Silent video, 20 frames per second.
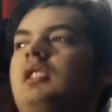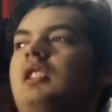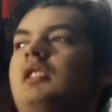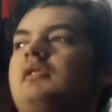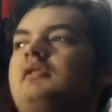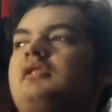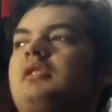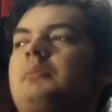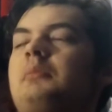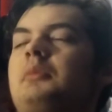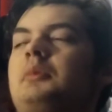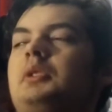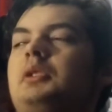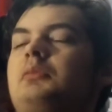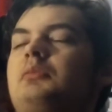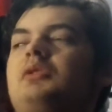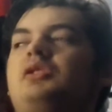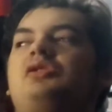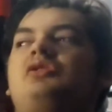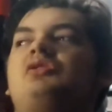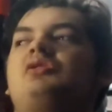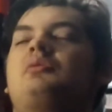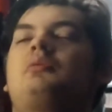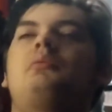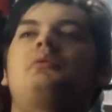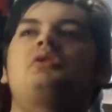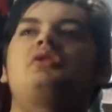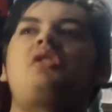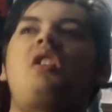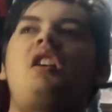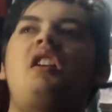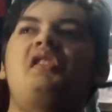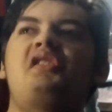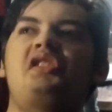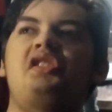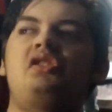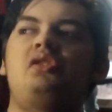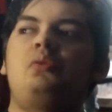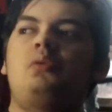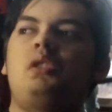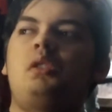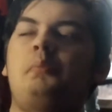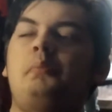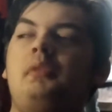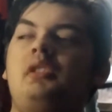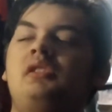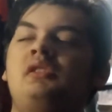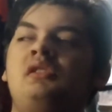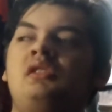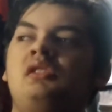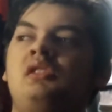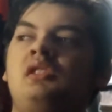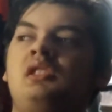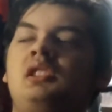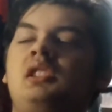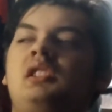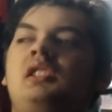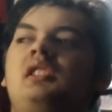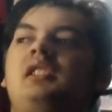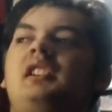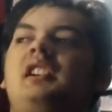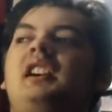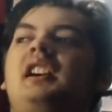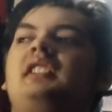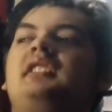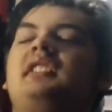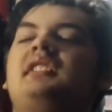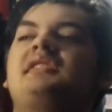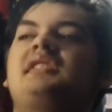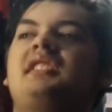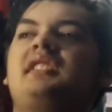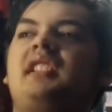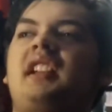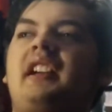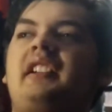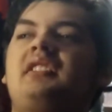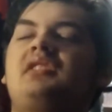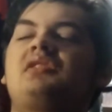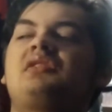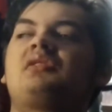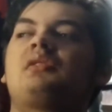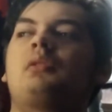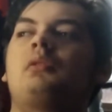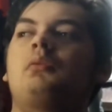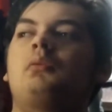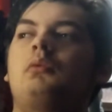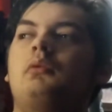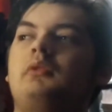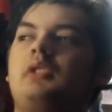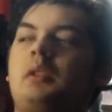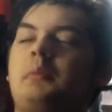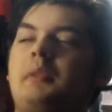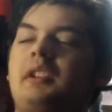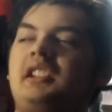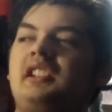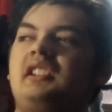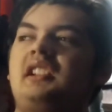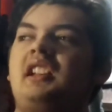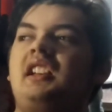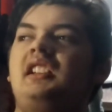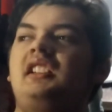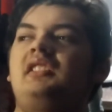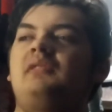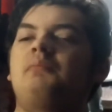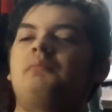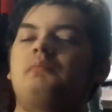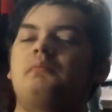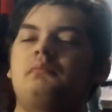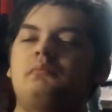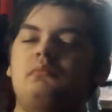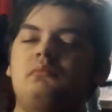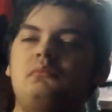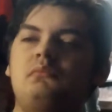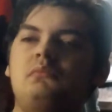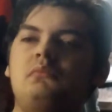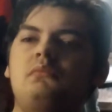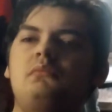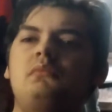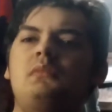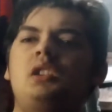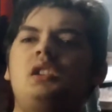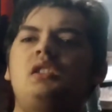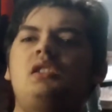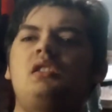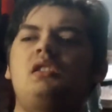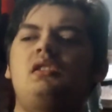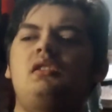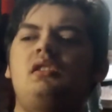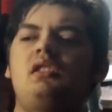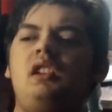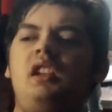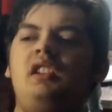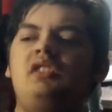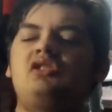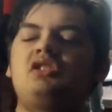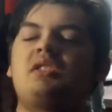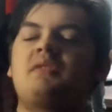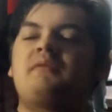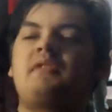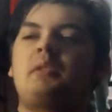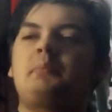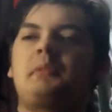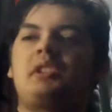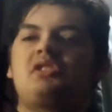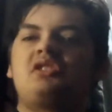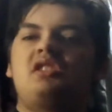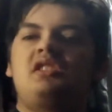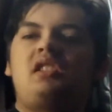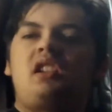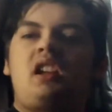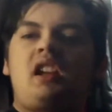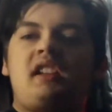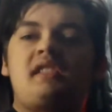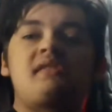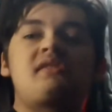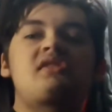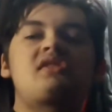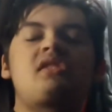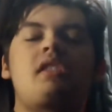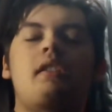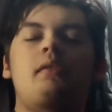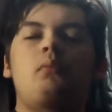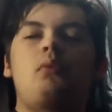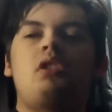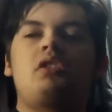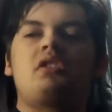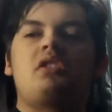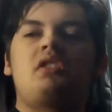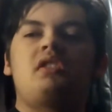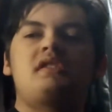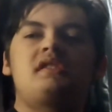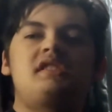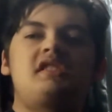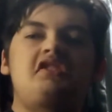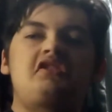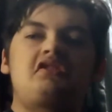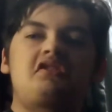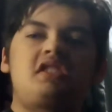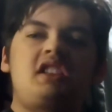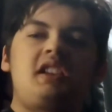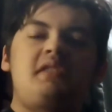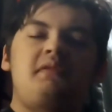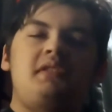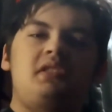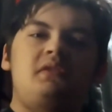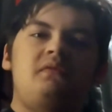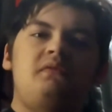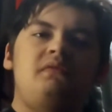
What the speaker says: someone was talking to him, and they said that they're making a... And she confirmed that she had starred Walk On Season 7.